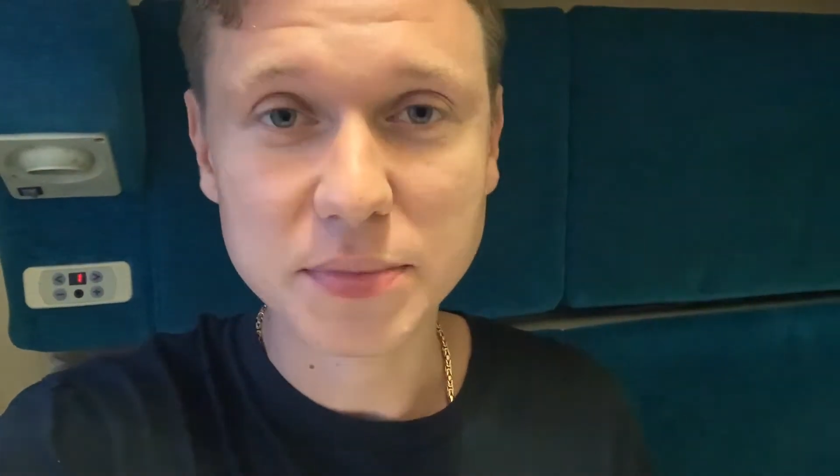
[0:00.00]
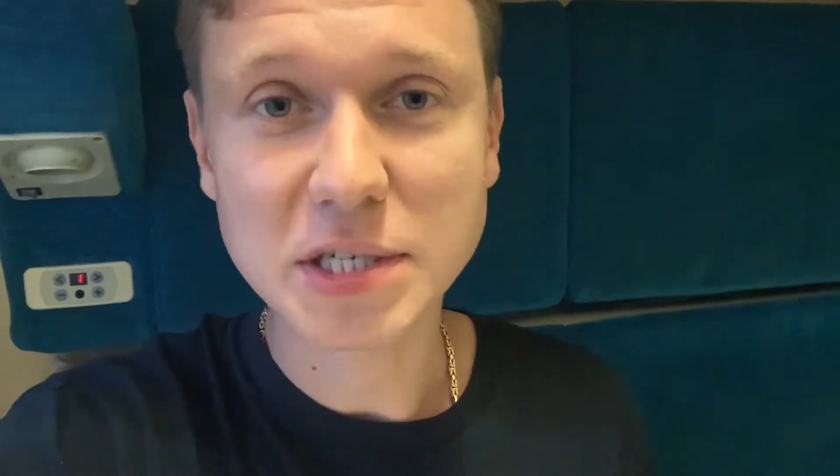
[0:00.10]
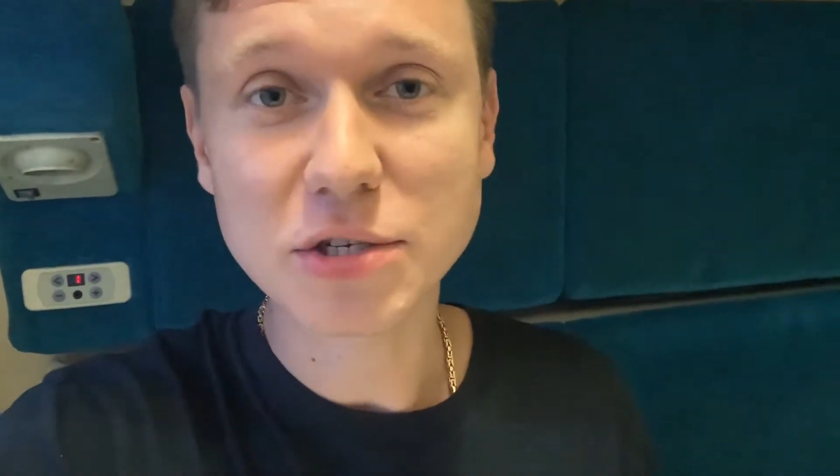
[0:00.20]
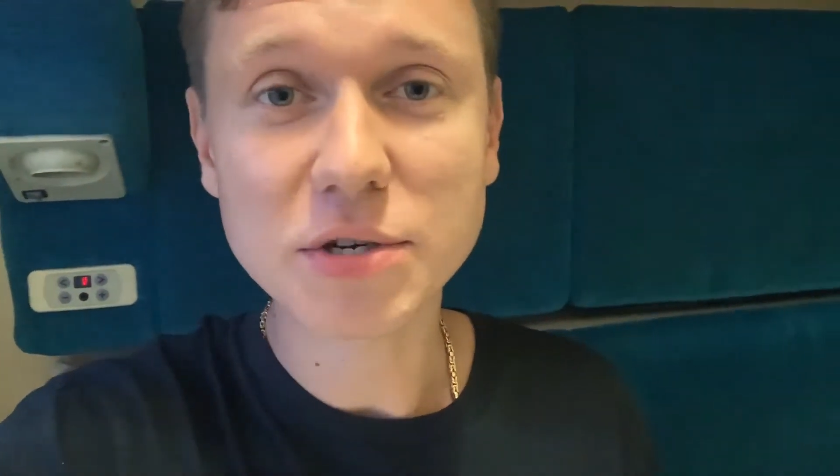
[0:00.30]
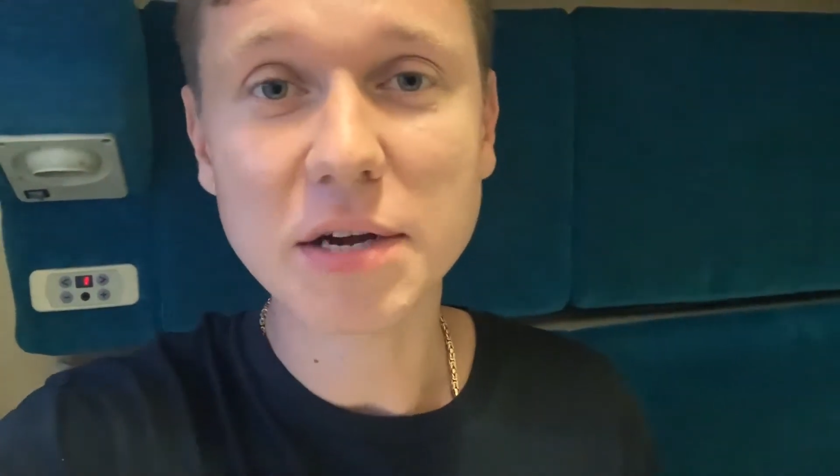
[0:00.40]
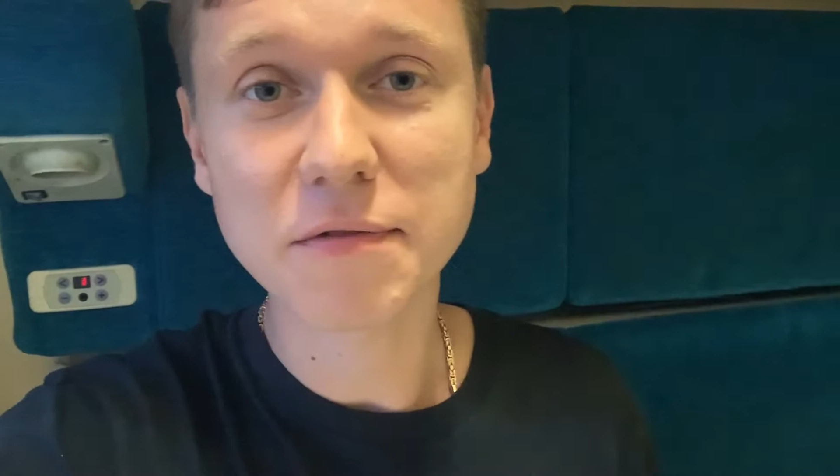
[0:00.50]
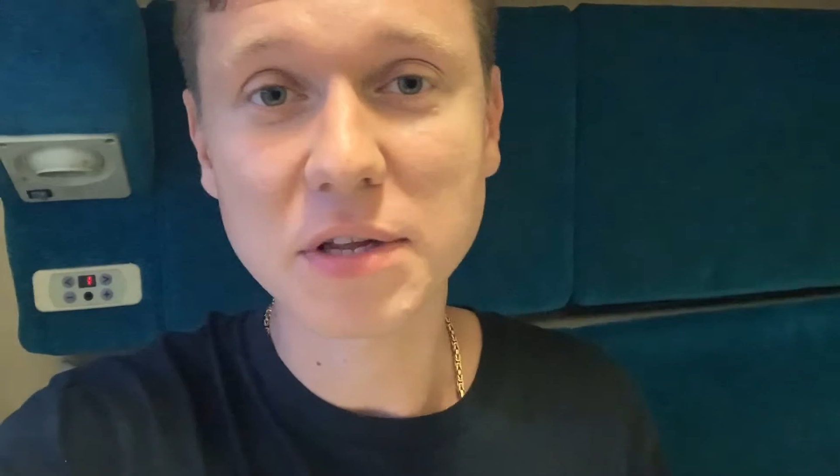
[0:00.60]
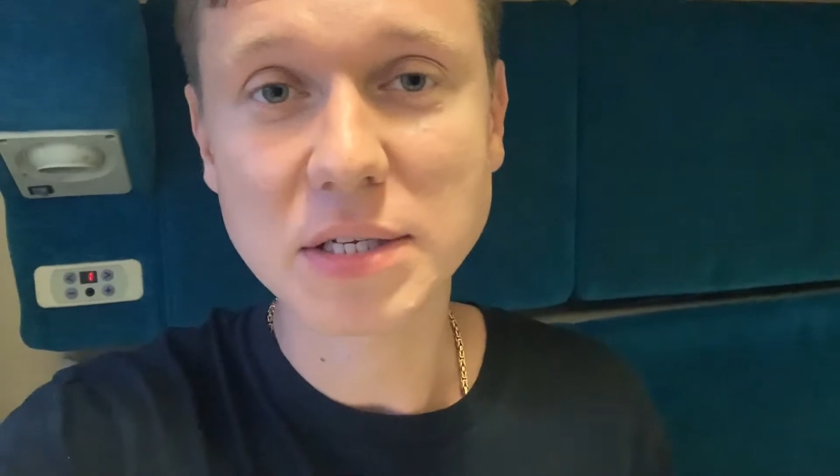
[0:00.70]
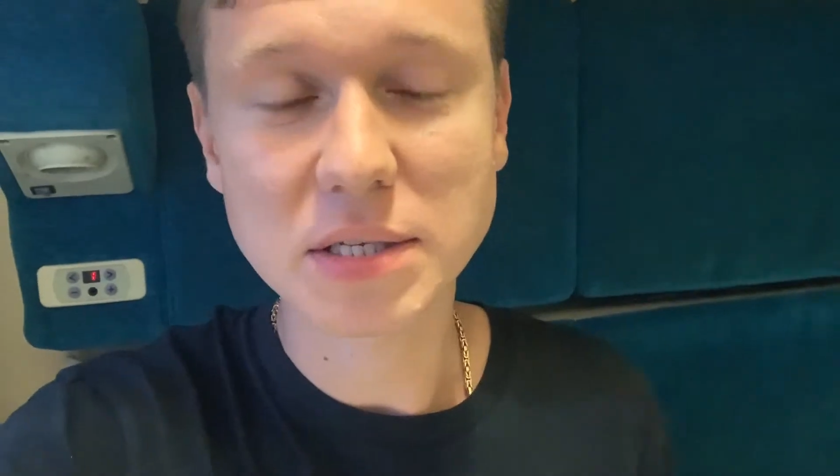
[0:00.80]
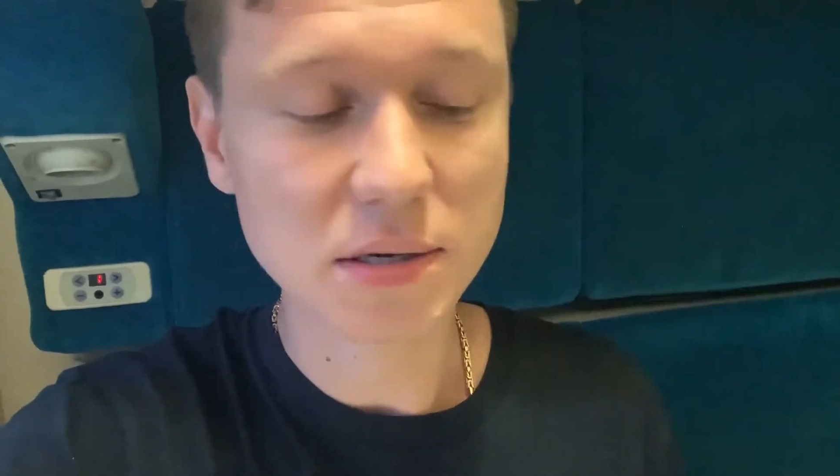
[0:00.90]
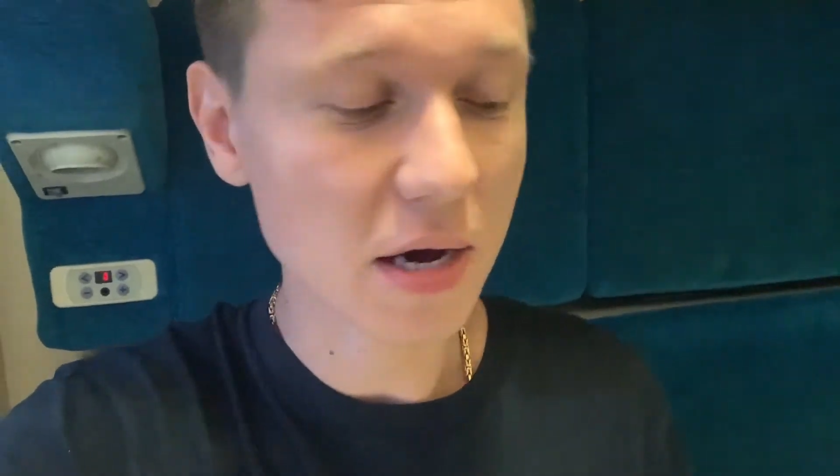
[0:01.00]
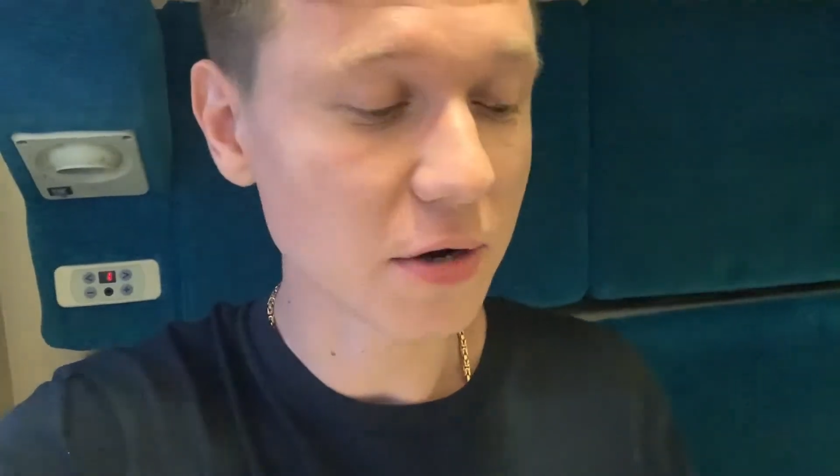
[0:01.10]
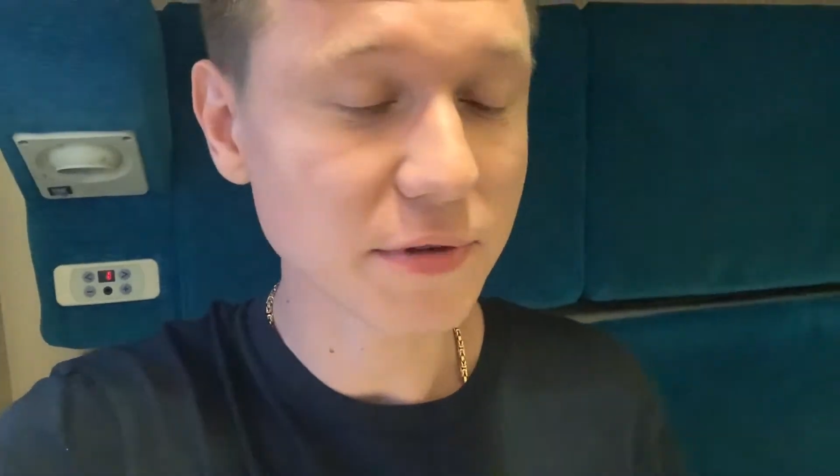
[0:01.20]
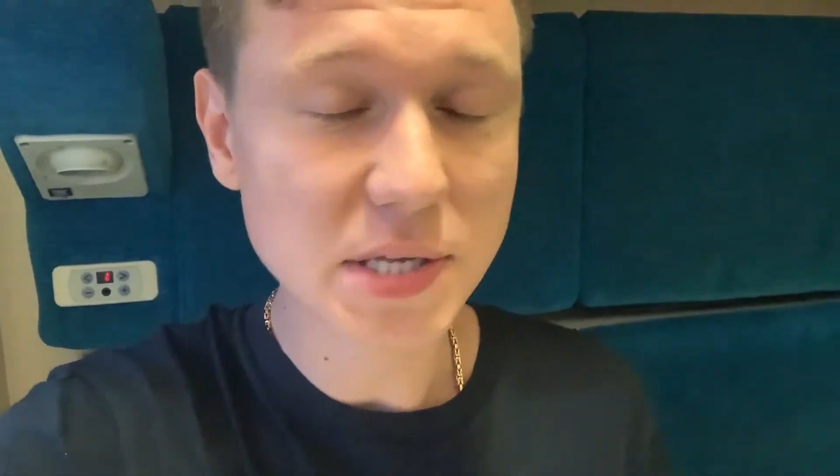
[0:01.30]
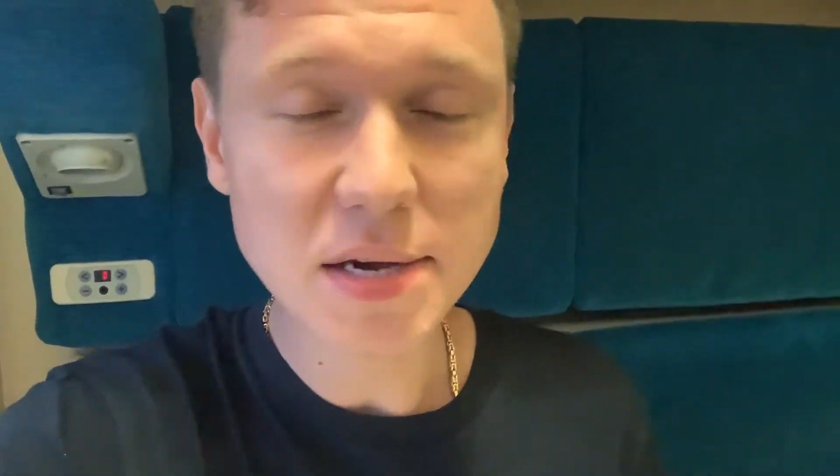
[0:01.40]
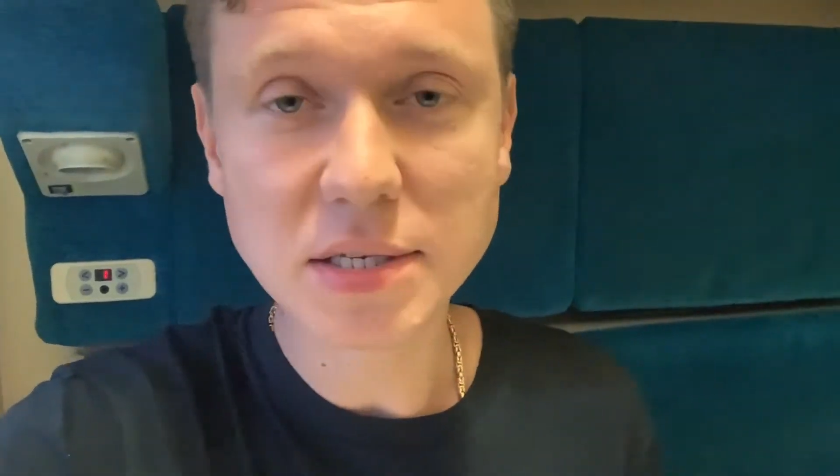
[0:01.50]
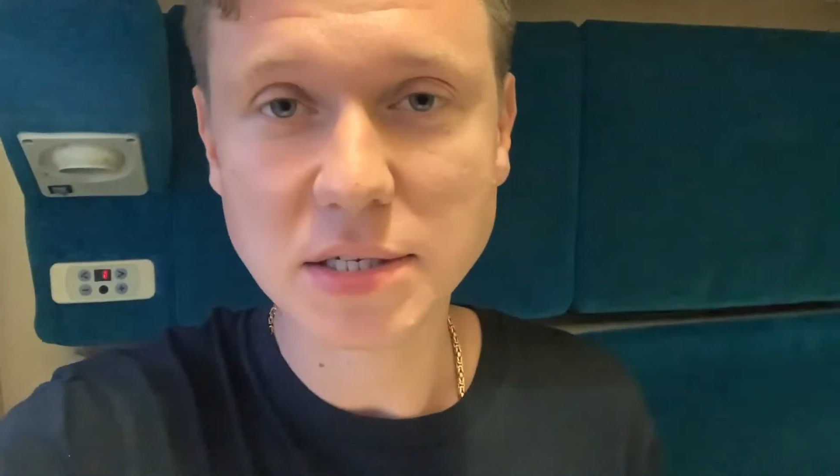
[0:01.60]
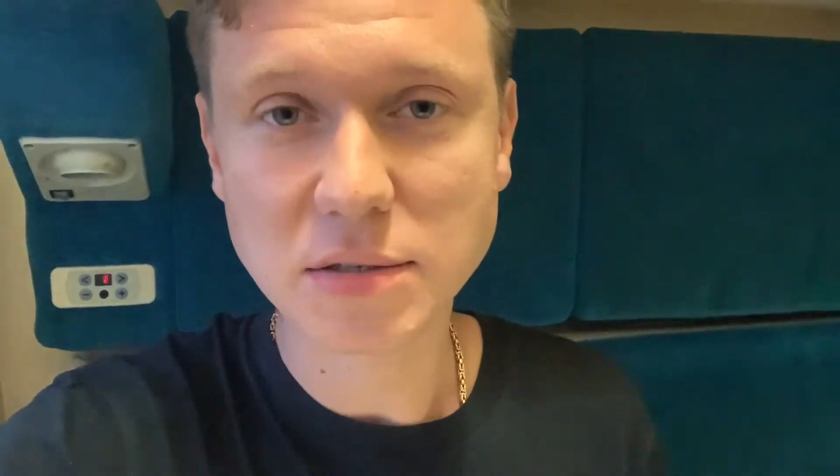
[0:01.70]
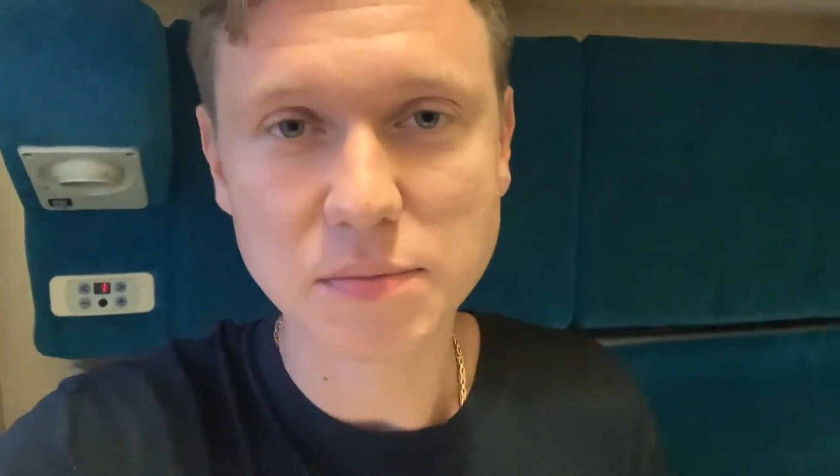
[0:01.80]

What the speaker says: and you have these kind of snacks and